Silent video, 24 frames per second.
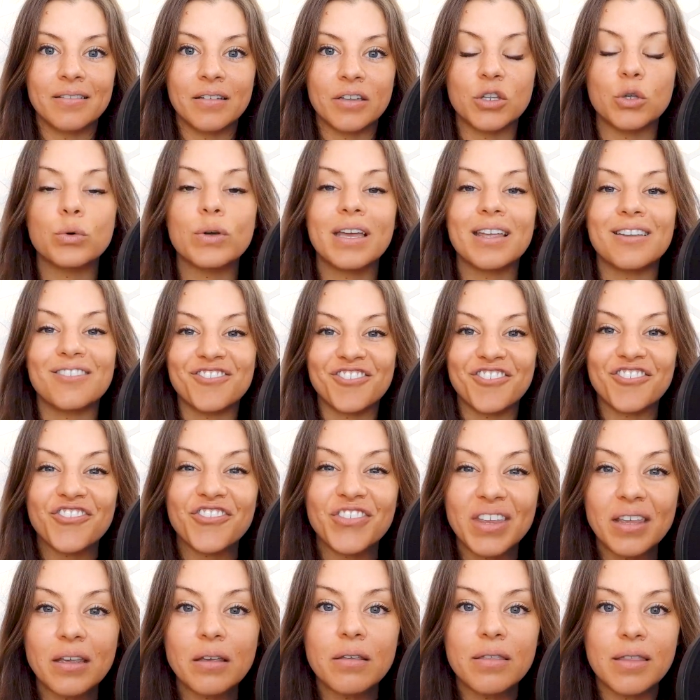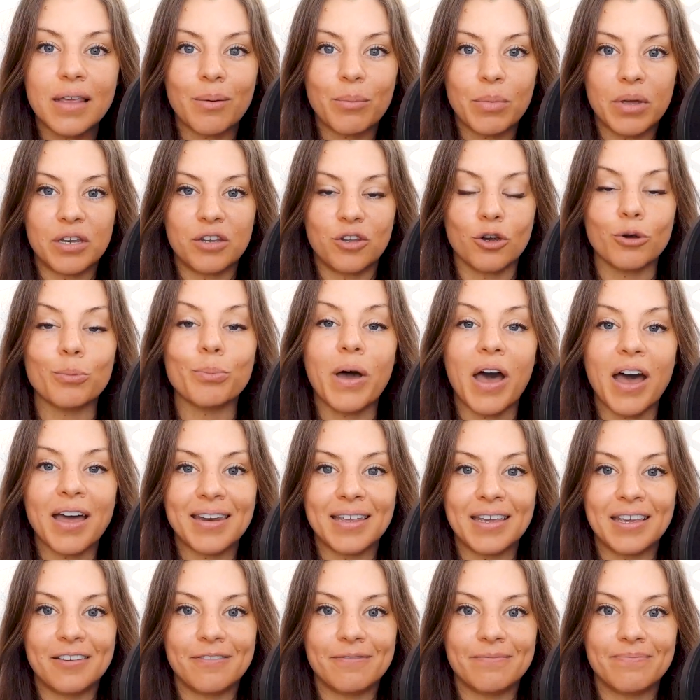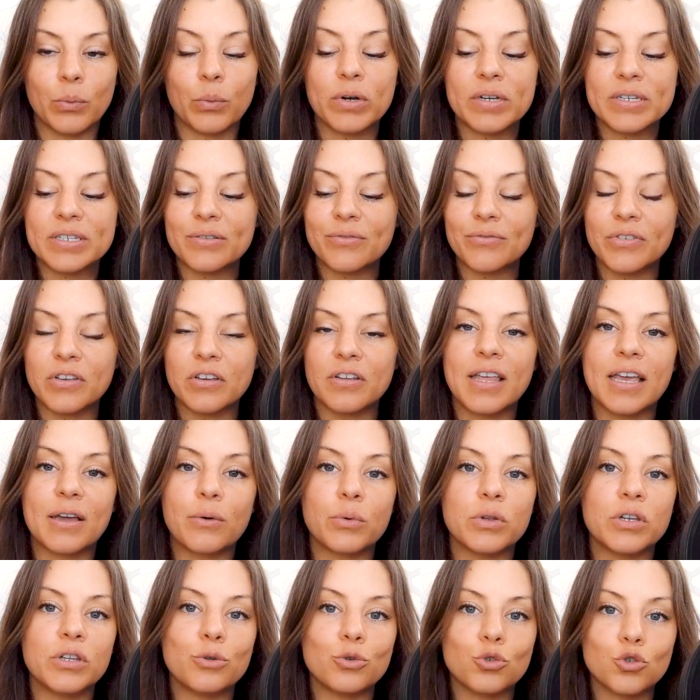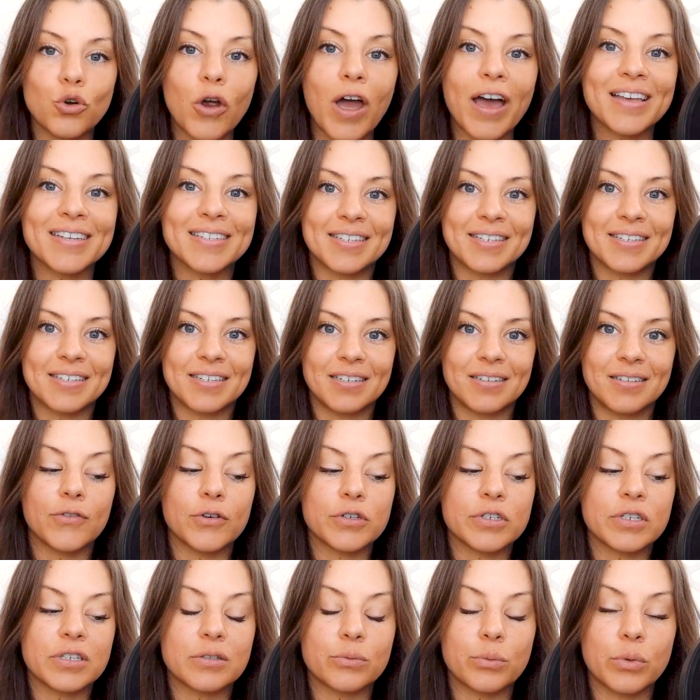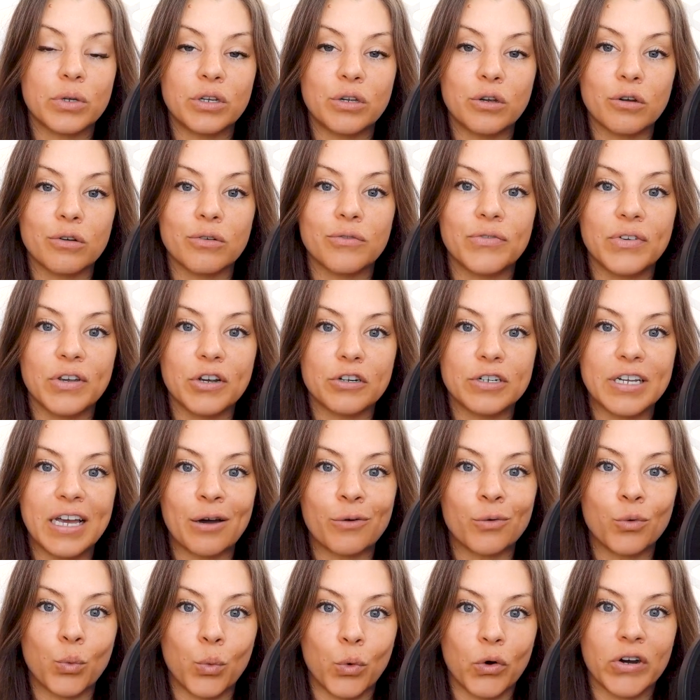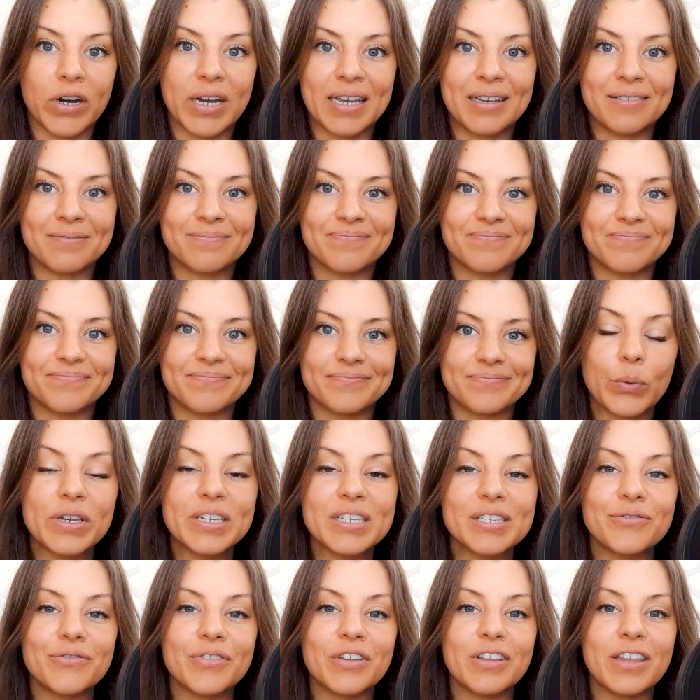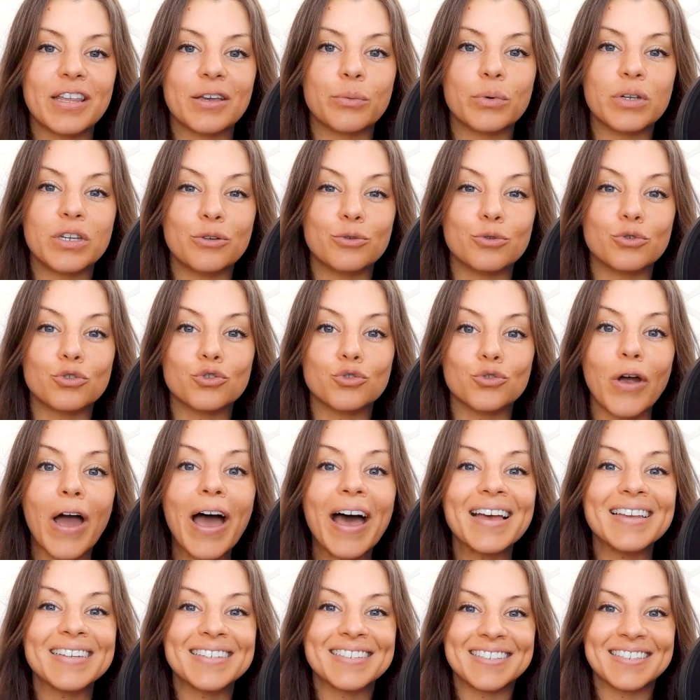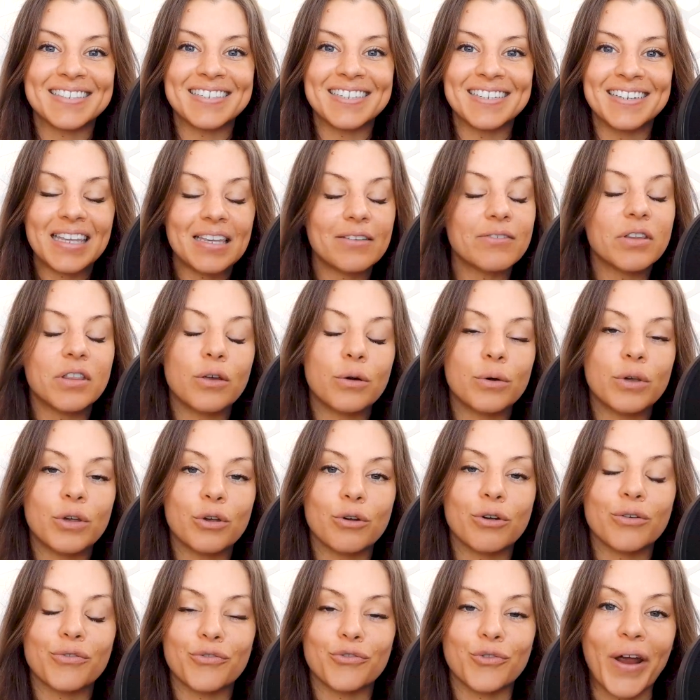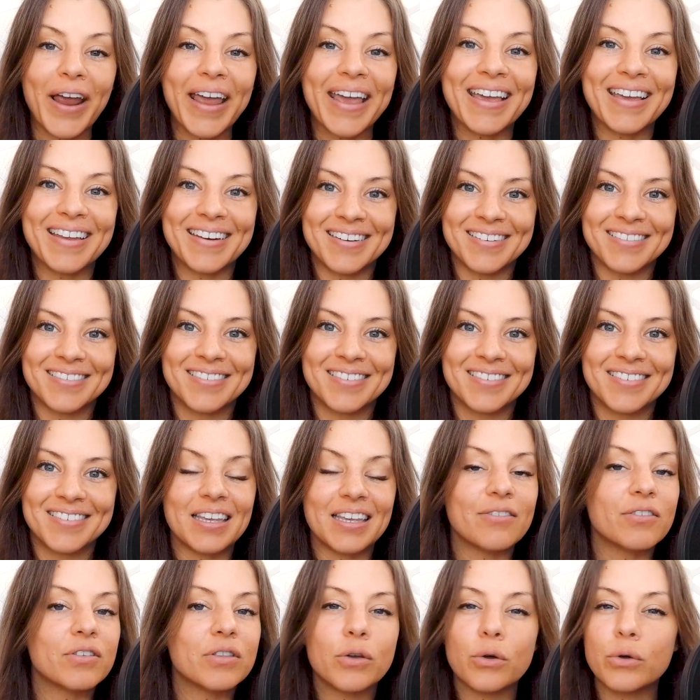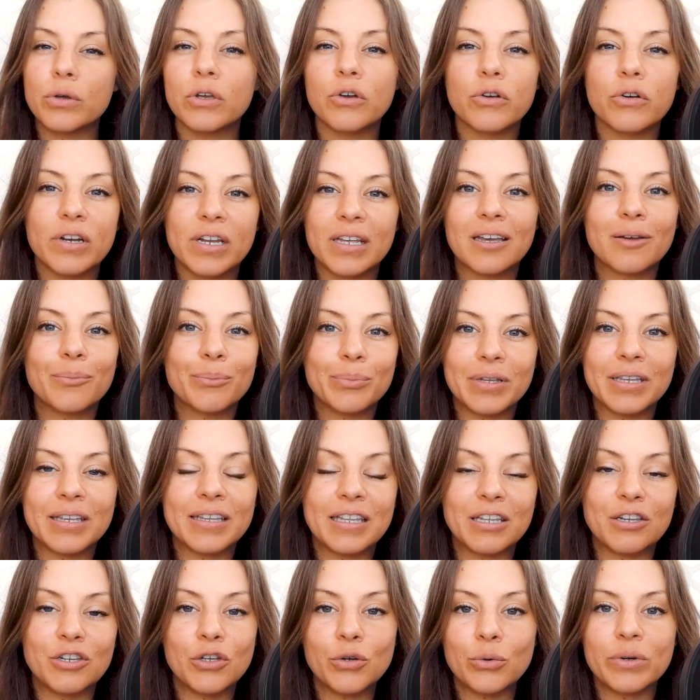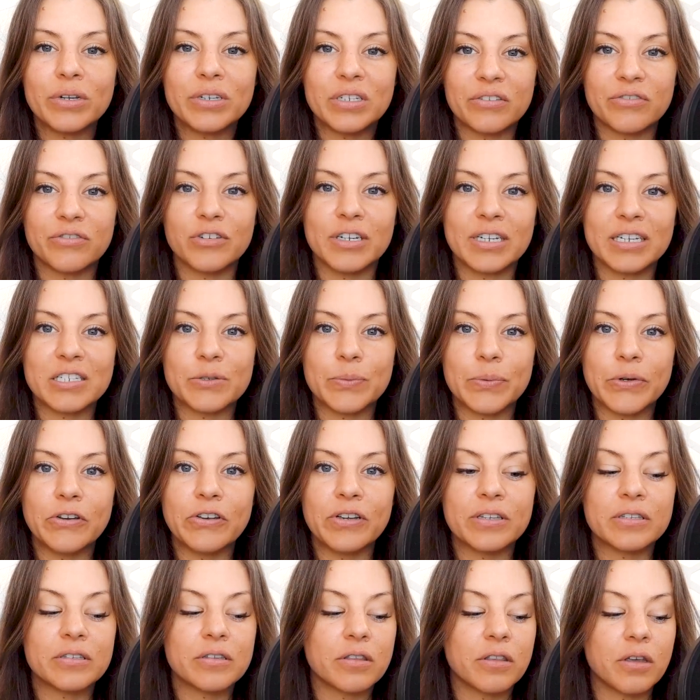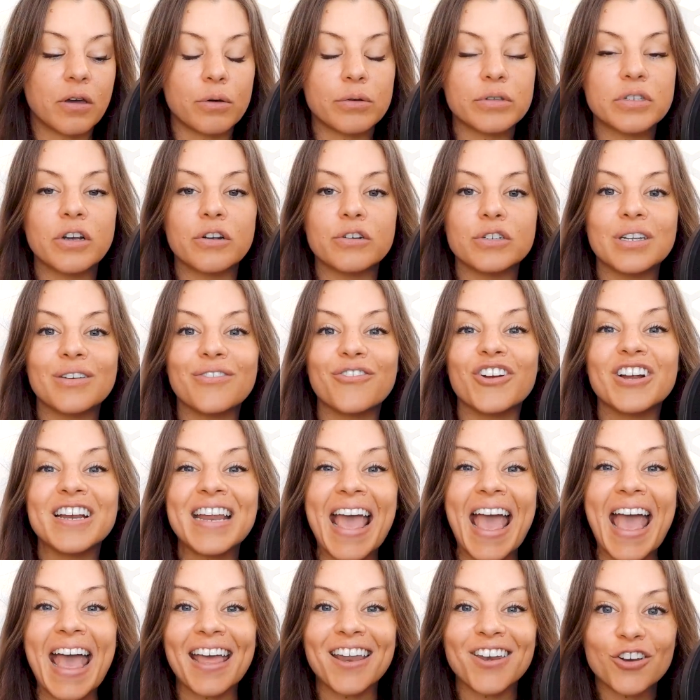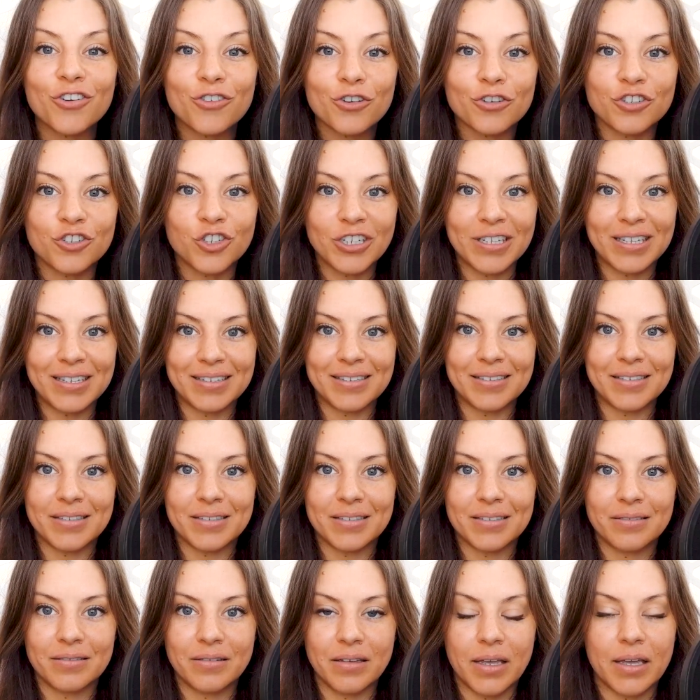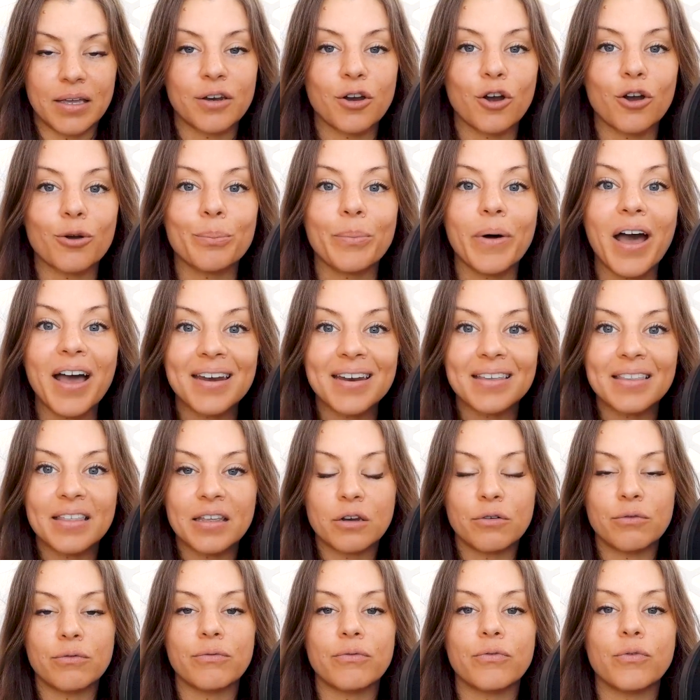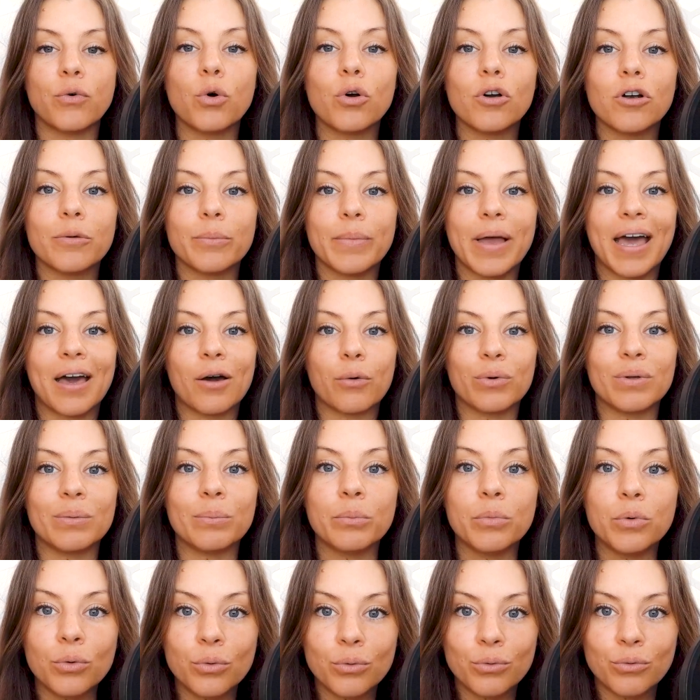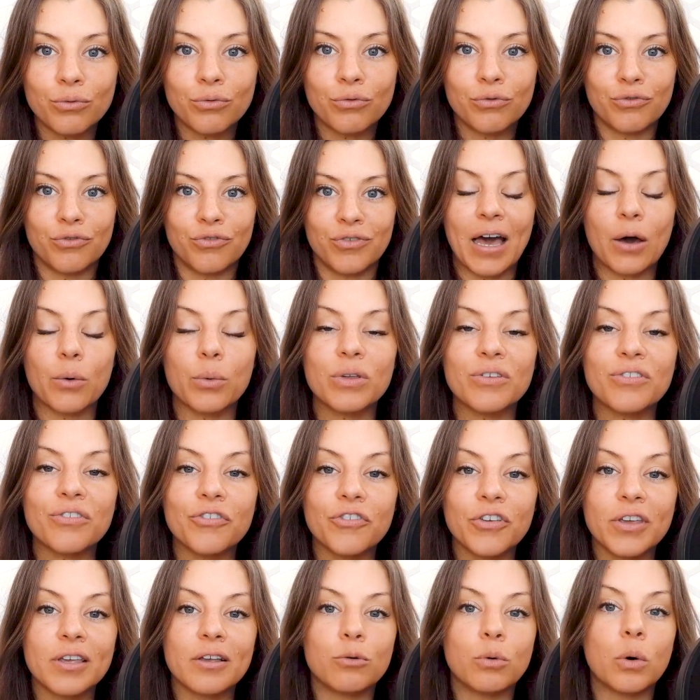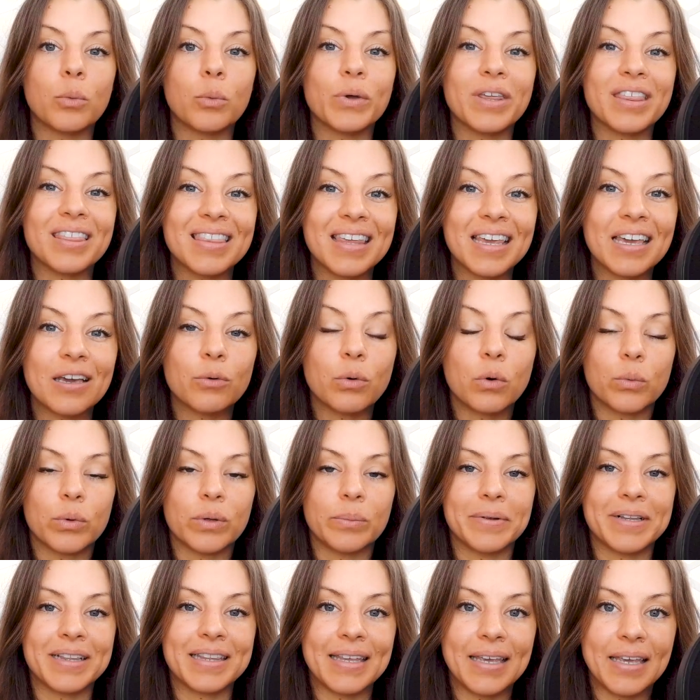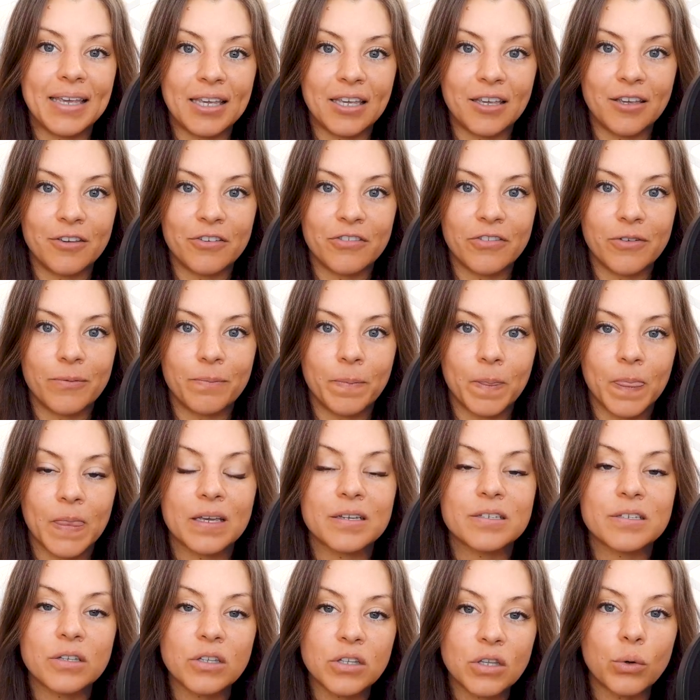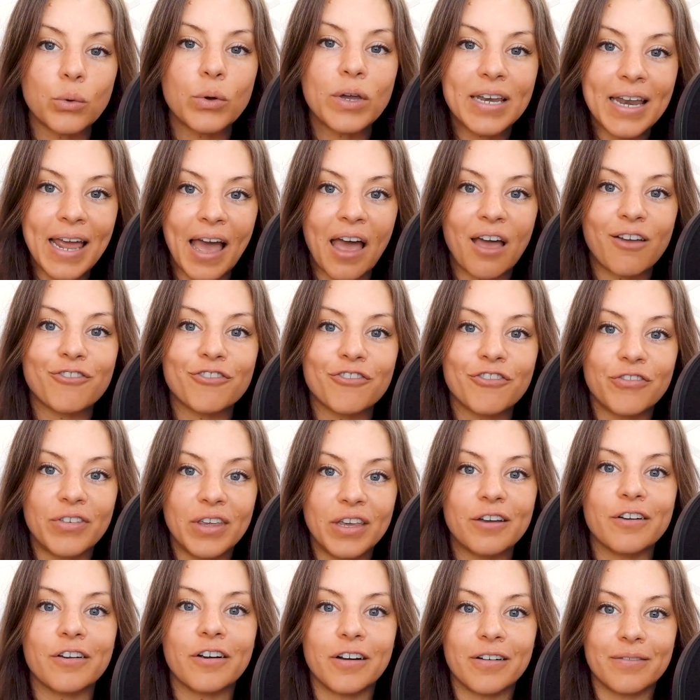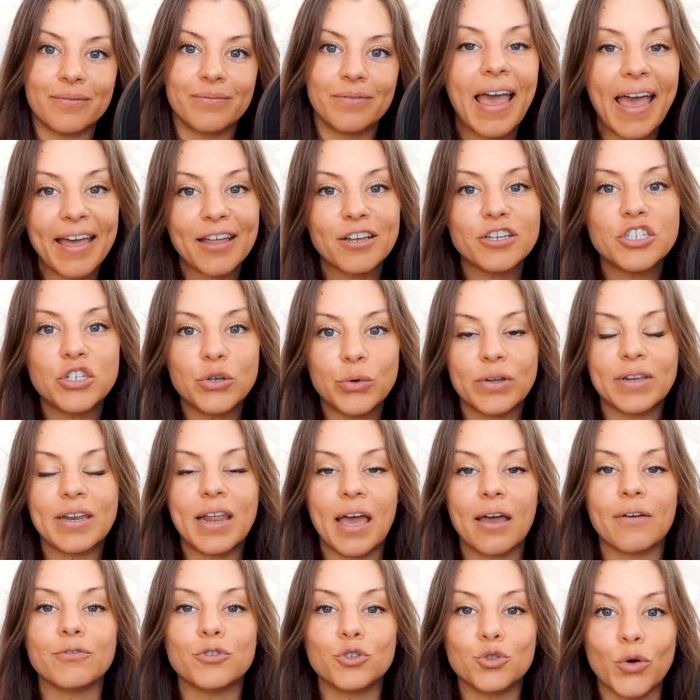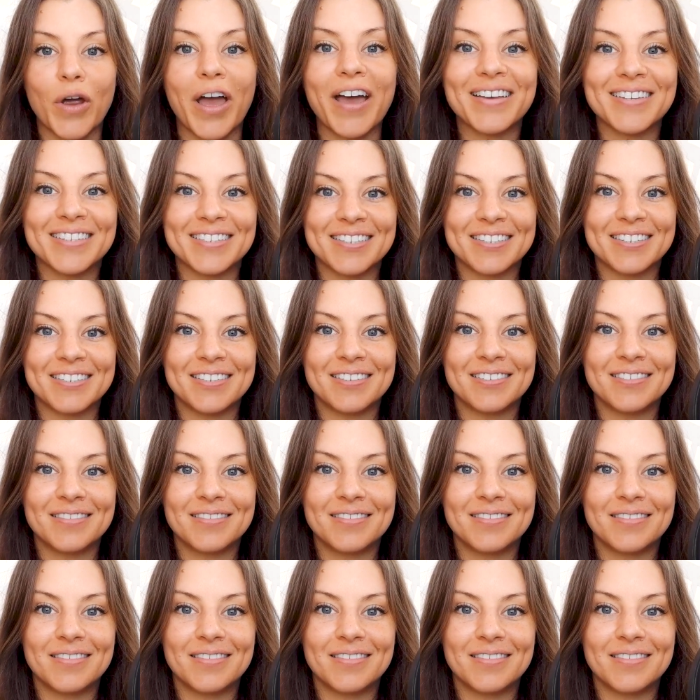You can feel them in your body. What does it feel like when you trust versus when you're in fear, doubt, and worry? What does it feel like when you trust, even though you're afraid, even though you're in a completely new and different experience? Those are different energies in our body that inform how we move, how we feel, what we think, what we believe. So you can have fear and you can have trust.